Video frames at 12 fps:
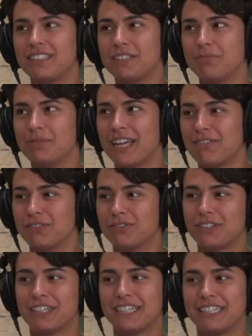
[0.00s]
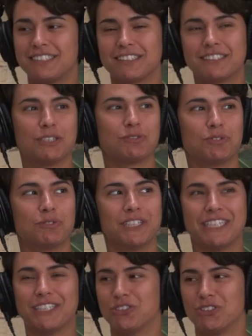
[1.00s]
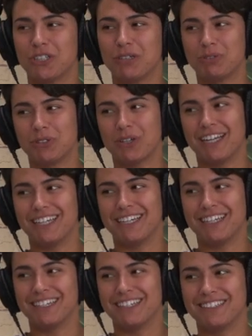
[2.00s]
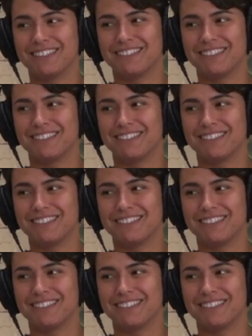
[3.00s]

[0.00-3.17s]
seem to have a very successful relationship. So I. Uh, so